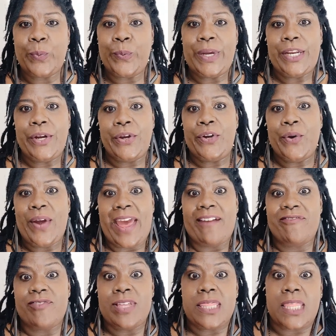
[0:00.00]
We don't know
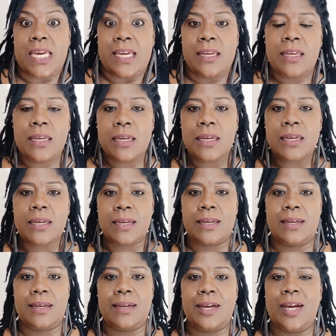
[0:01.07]
everything.
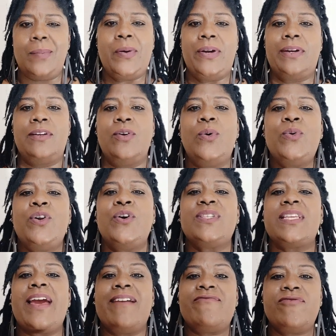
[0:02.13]
Come on, who
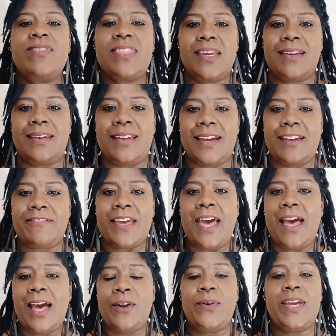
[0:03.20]
knows everything in life?
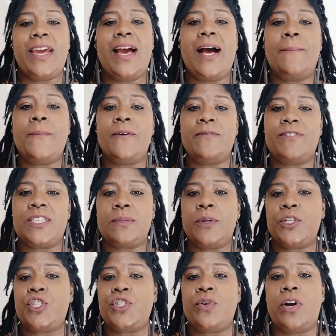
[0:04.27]
I don't care how much
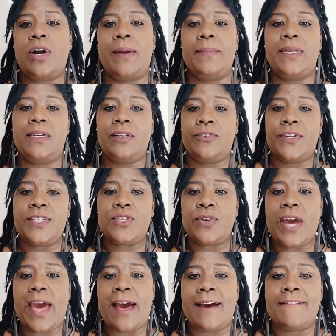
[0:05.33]
smart you are, how many degrees
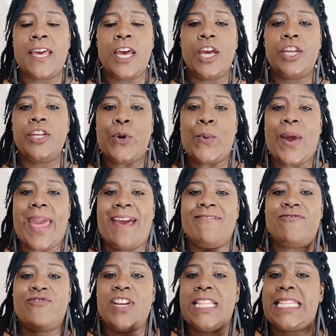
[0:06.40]
you have, you know
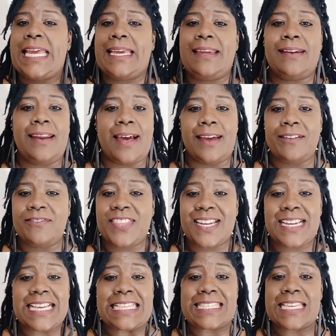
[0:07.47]
everything in life.
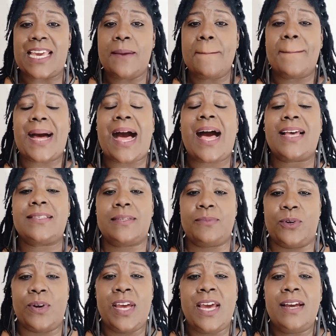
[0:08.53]
That is
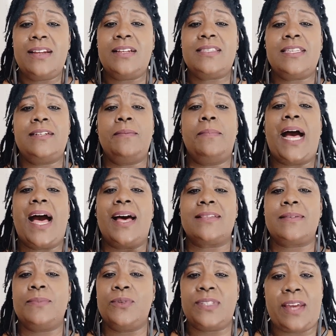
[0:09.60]
impossible. That is an
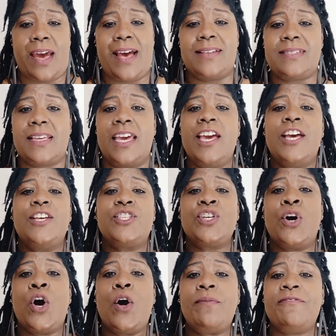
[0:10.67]
impossible task.
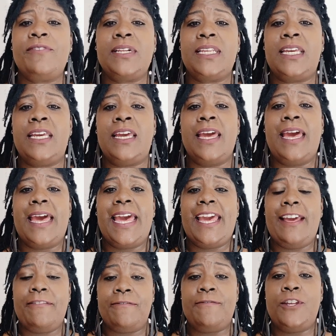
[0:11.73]
So hopefully,
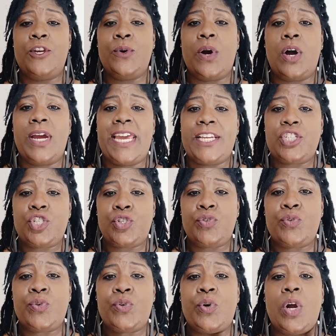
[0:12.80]
if you are a
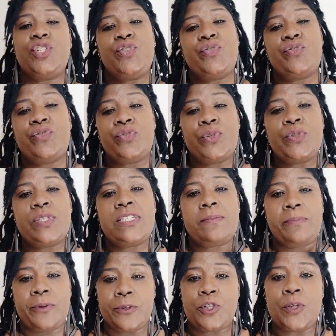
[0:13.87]
true
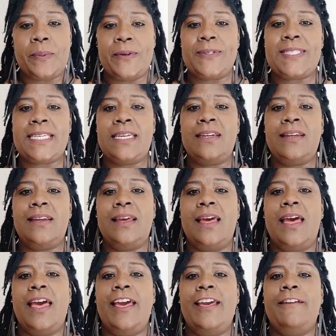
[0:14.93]
spiritual person,
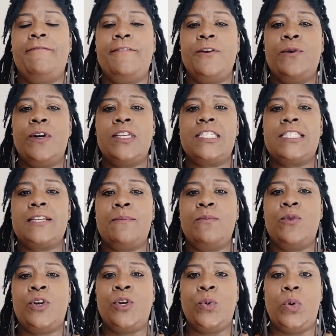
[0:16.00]
if you are
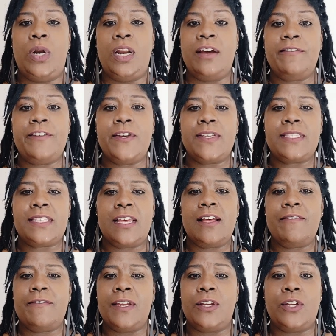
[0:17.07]
someone who loves
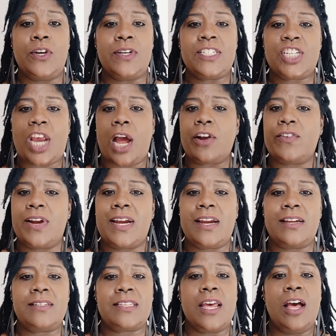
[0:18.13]
yourself and your
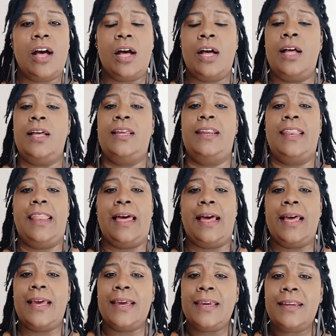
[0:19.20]
chakras are
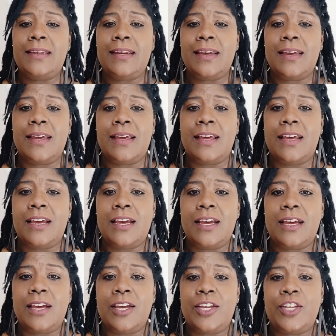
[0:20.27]
aligned,
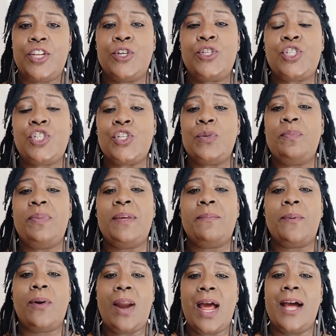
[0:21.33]
you should be
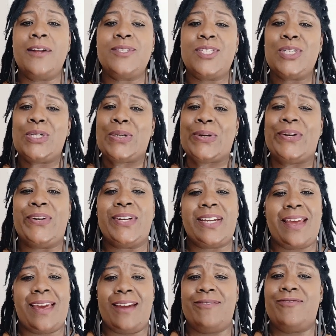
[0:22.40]
proud to
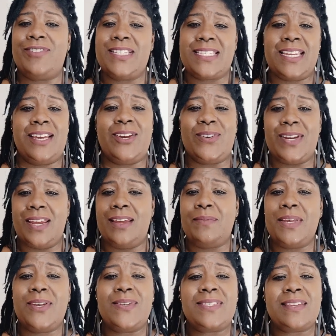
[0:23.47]
learn every single day
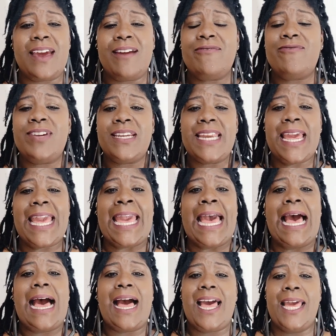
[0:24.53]
because every day
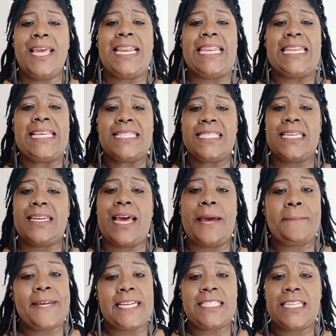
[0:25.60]
I listen,
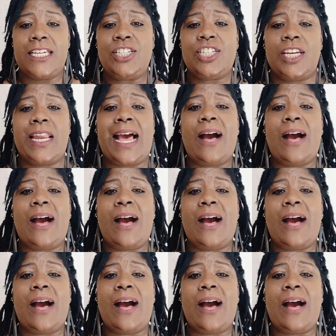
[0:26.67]
I pay attention.